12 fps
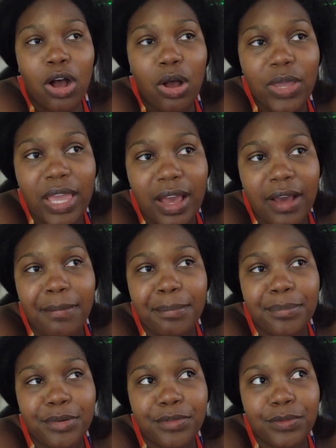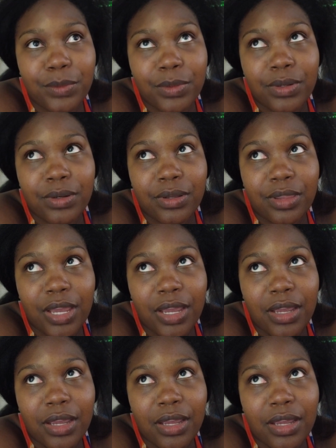Oh yeah, before all that,
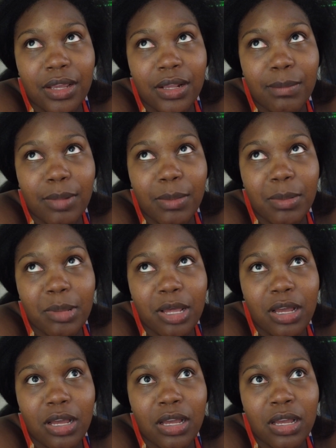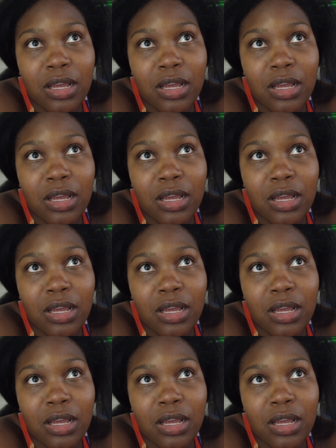blah blah blah.